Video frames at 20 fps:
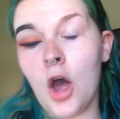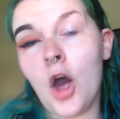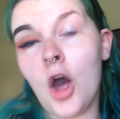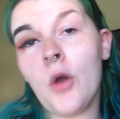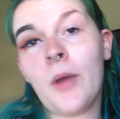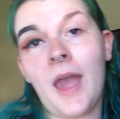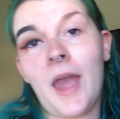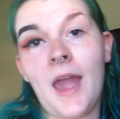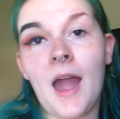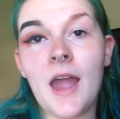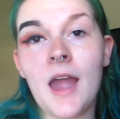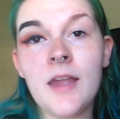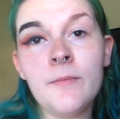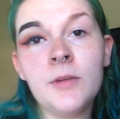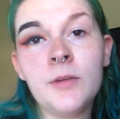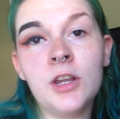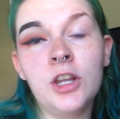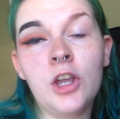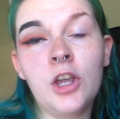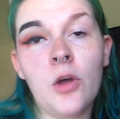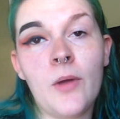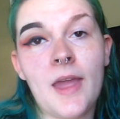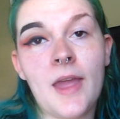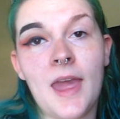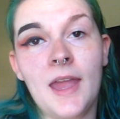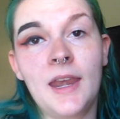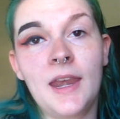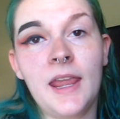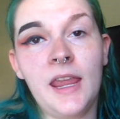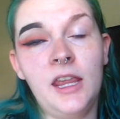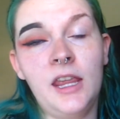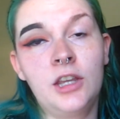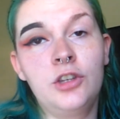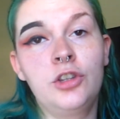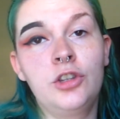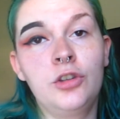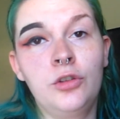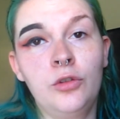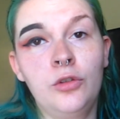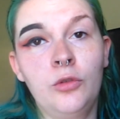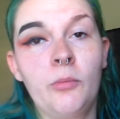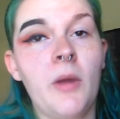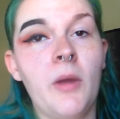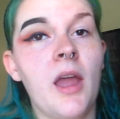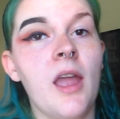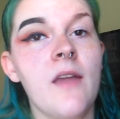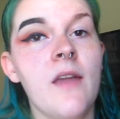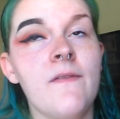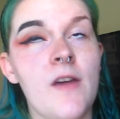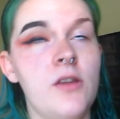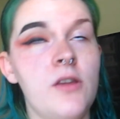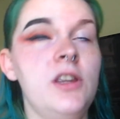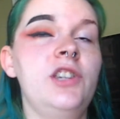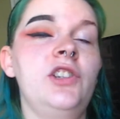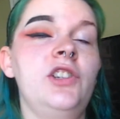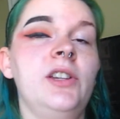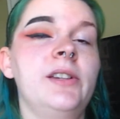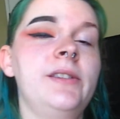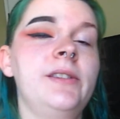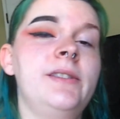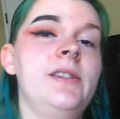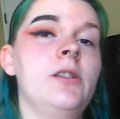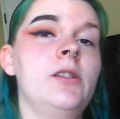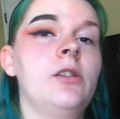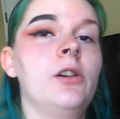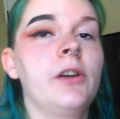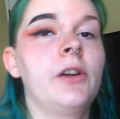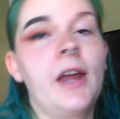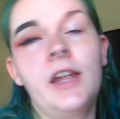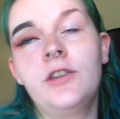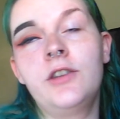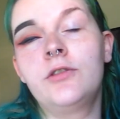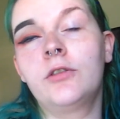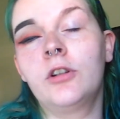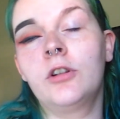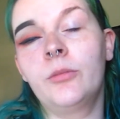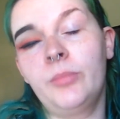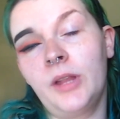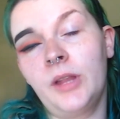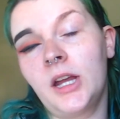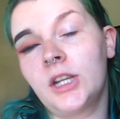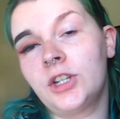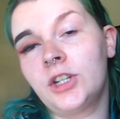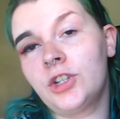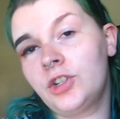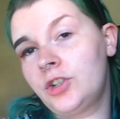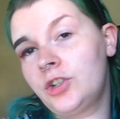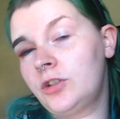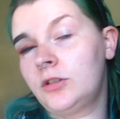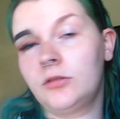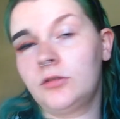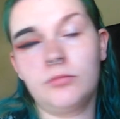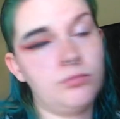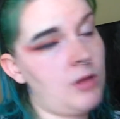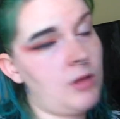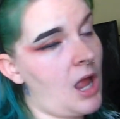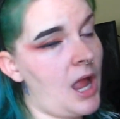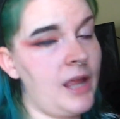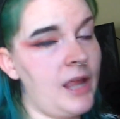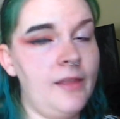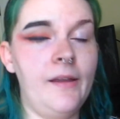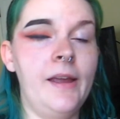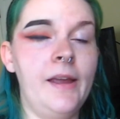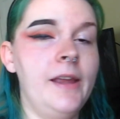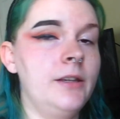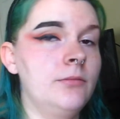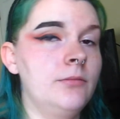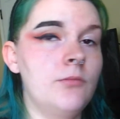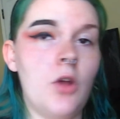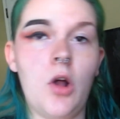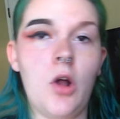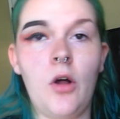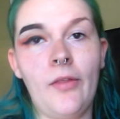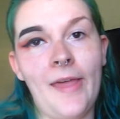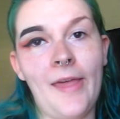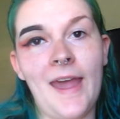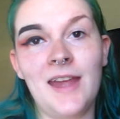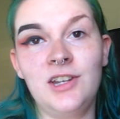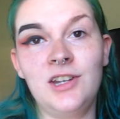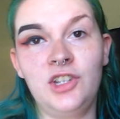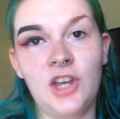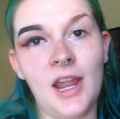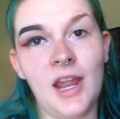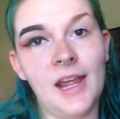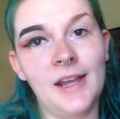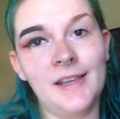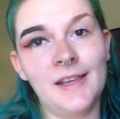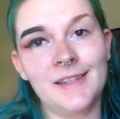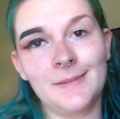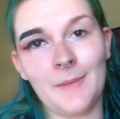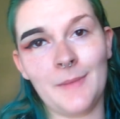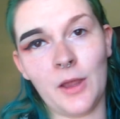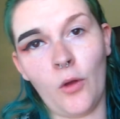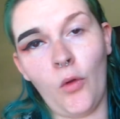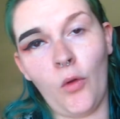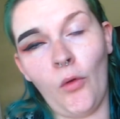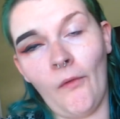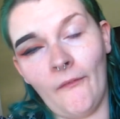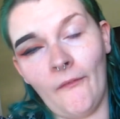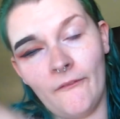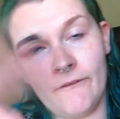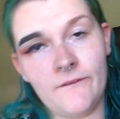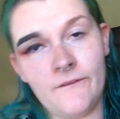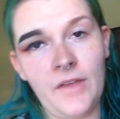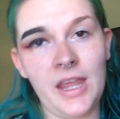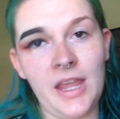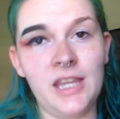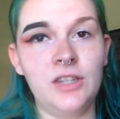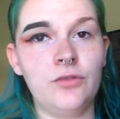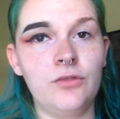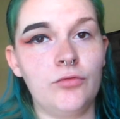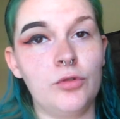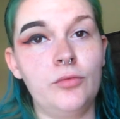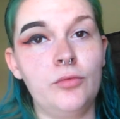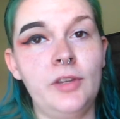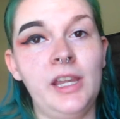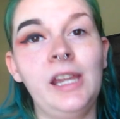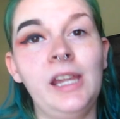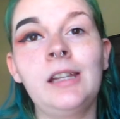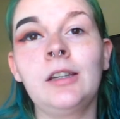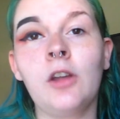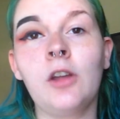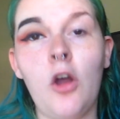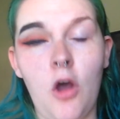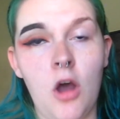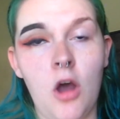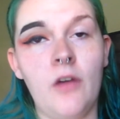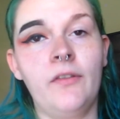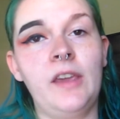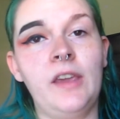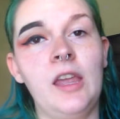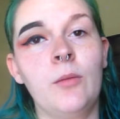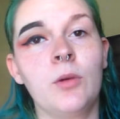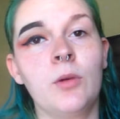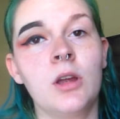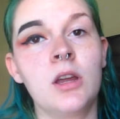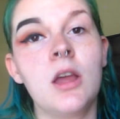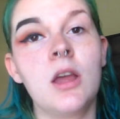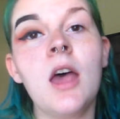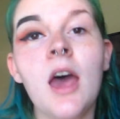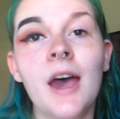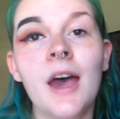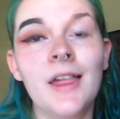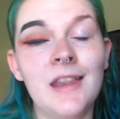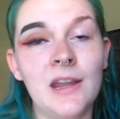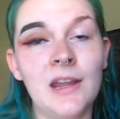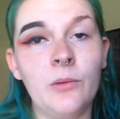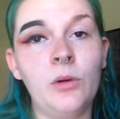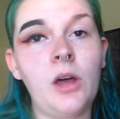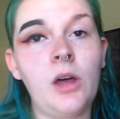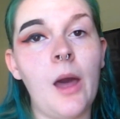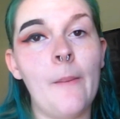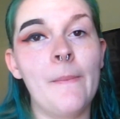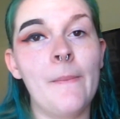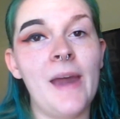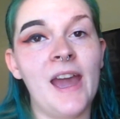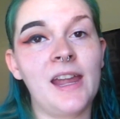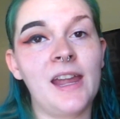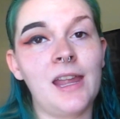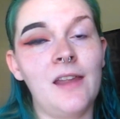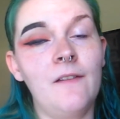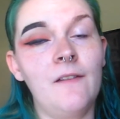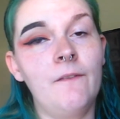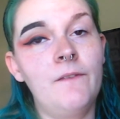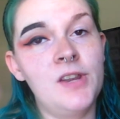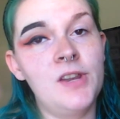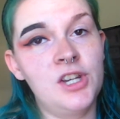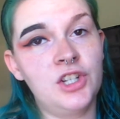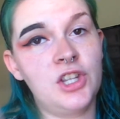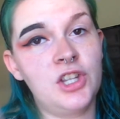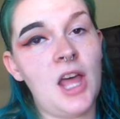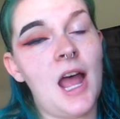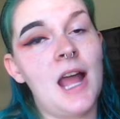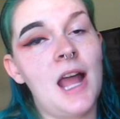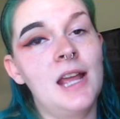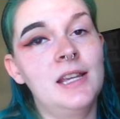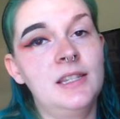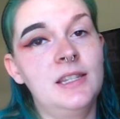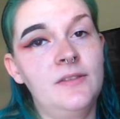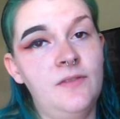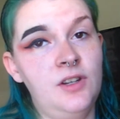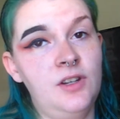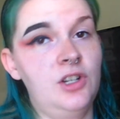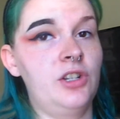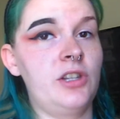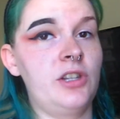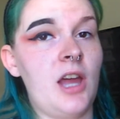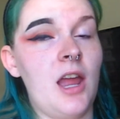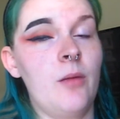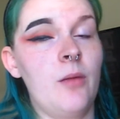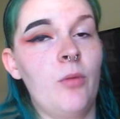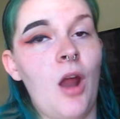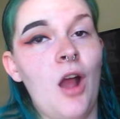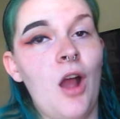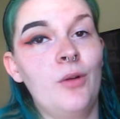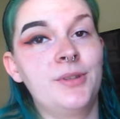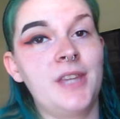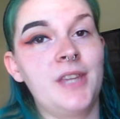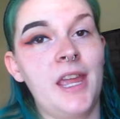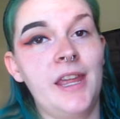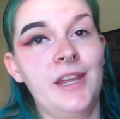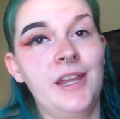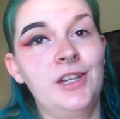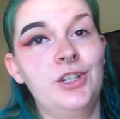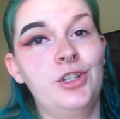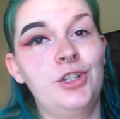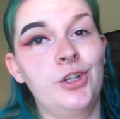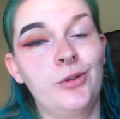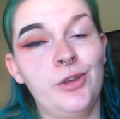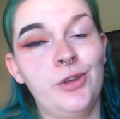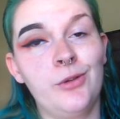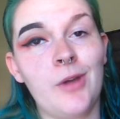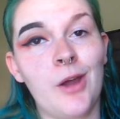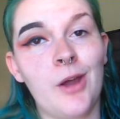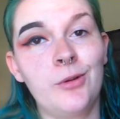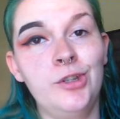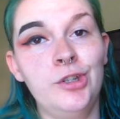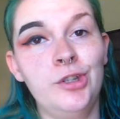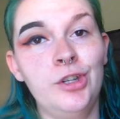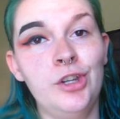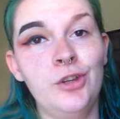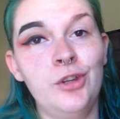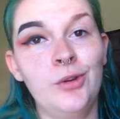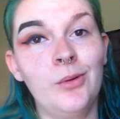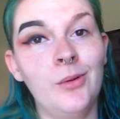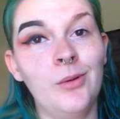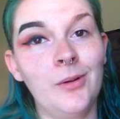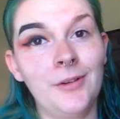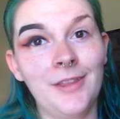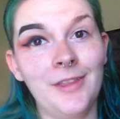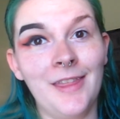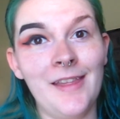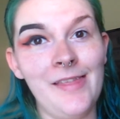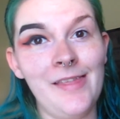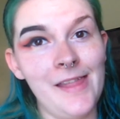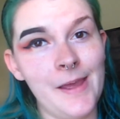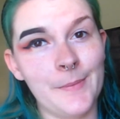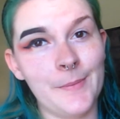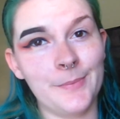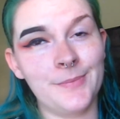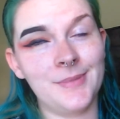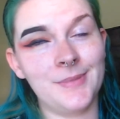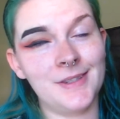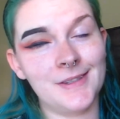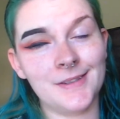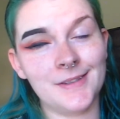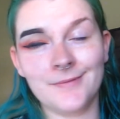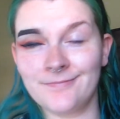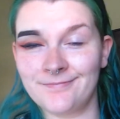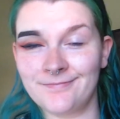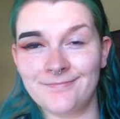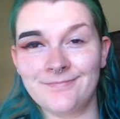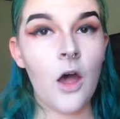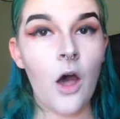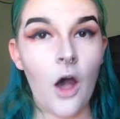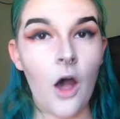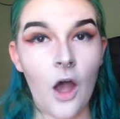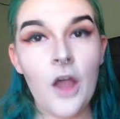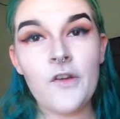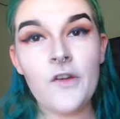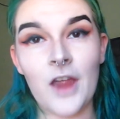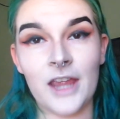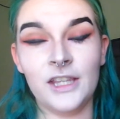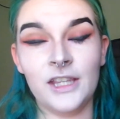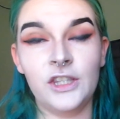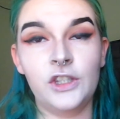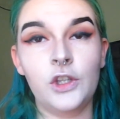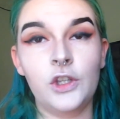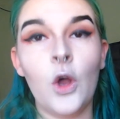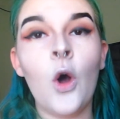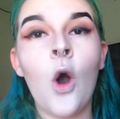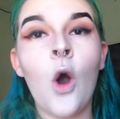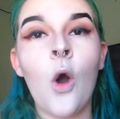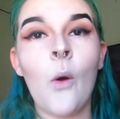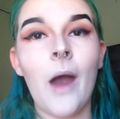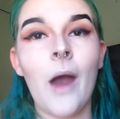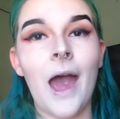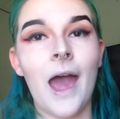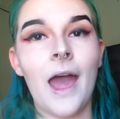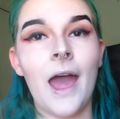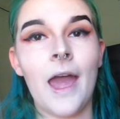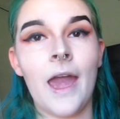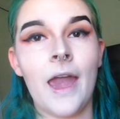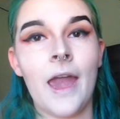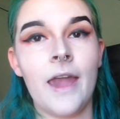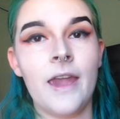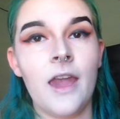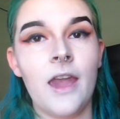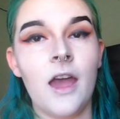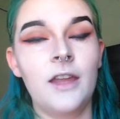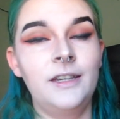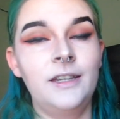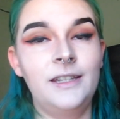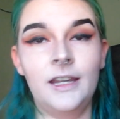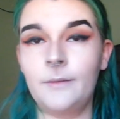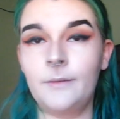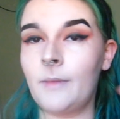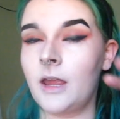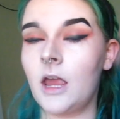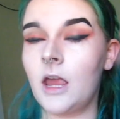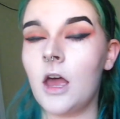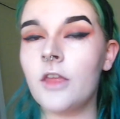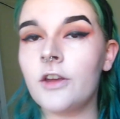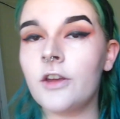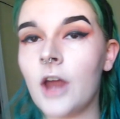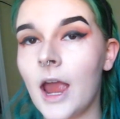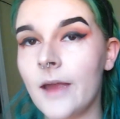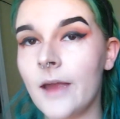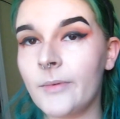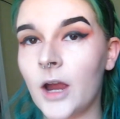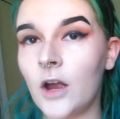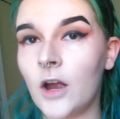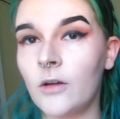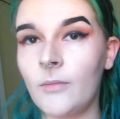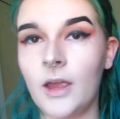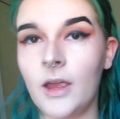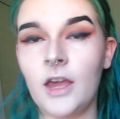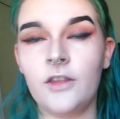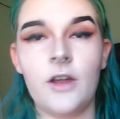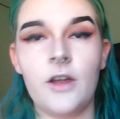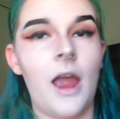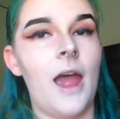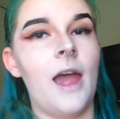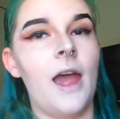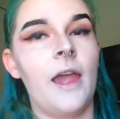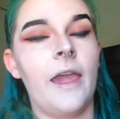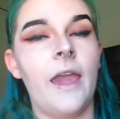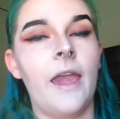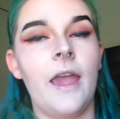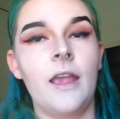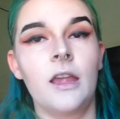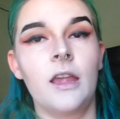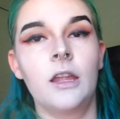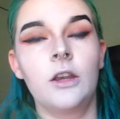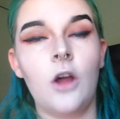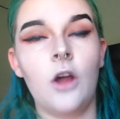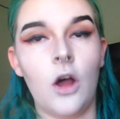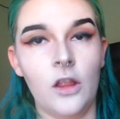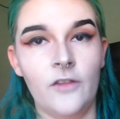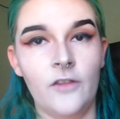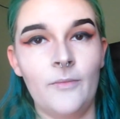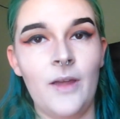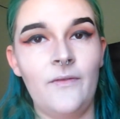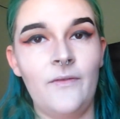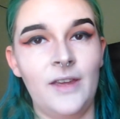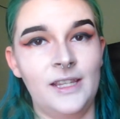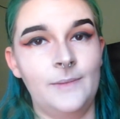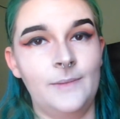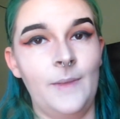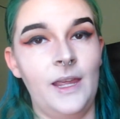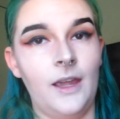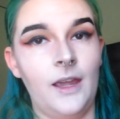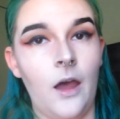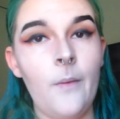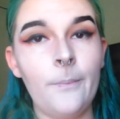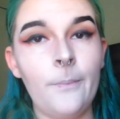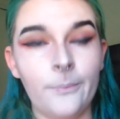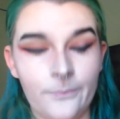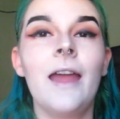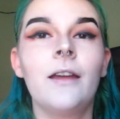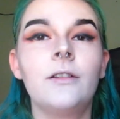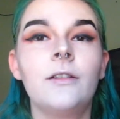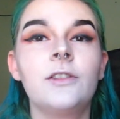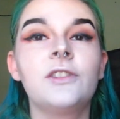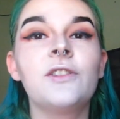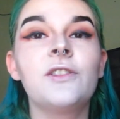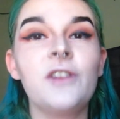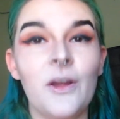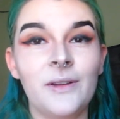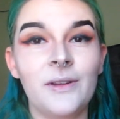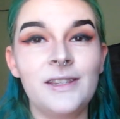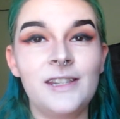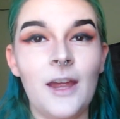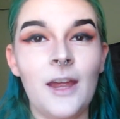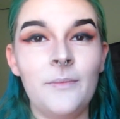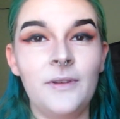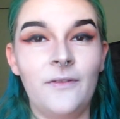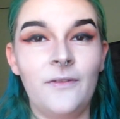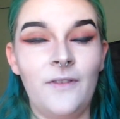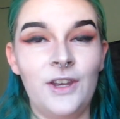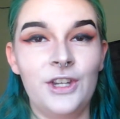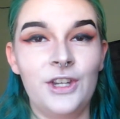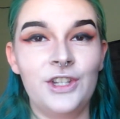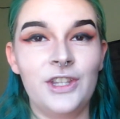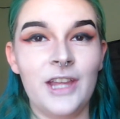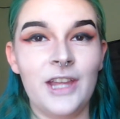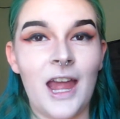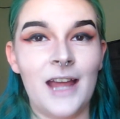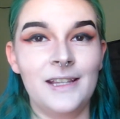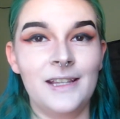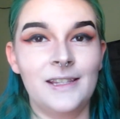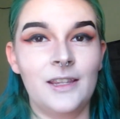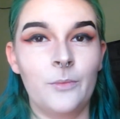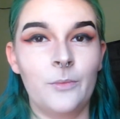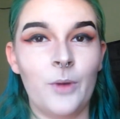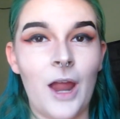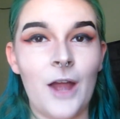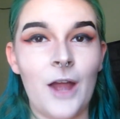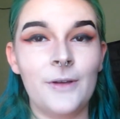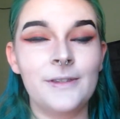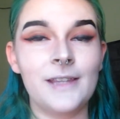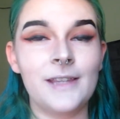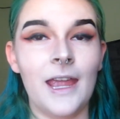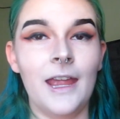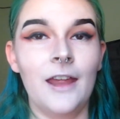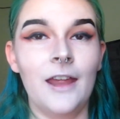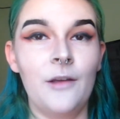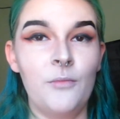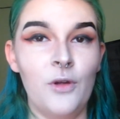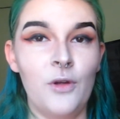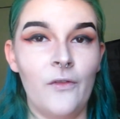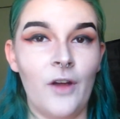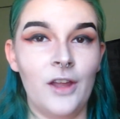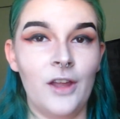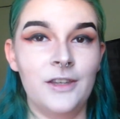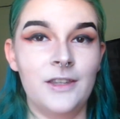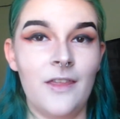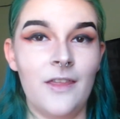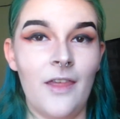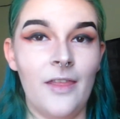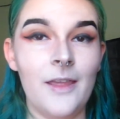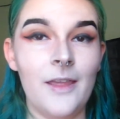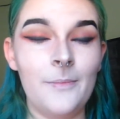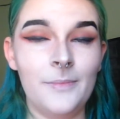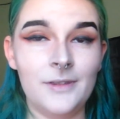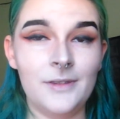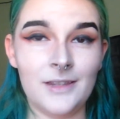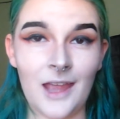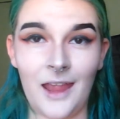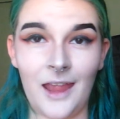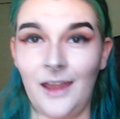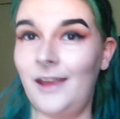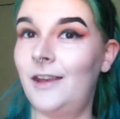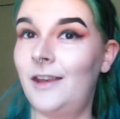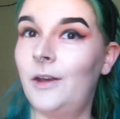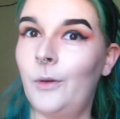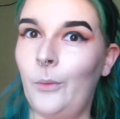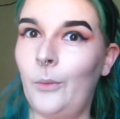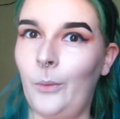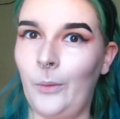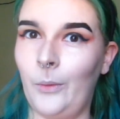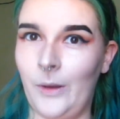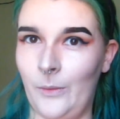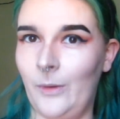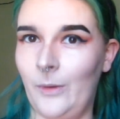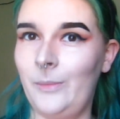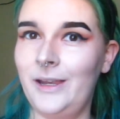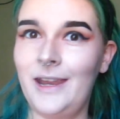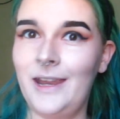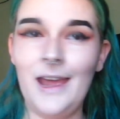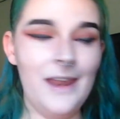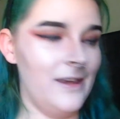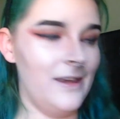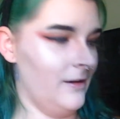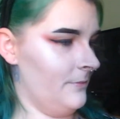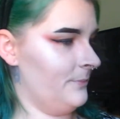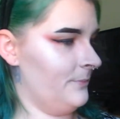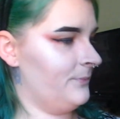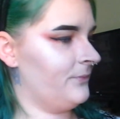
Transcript: Okay, I am going to go ahead and do my foundation, concealer, contour, blush, highlight, all that jazz, my whole face routine off camera, and then I will come back and finish the eyes, finish the eyebrows, and show you how to do the lips. Alright, so I did my other eyebrow, my other eye, and all of my face makeup. So now it's time to finish the eyes and the brows and move on to the lips, and we will be done.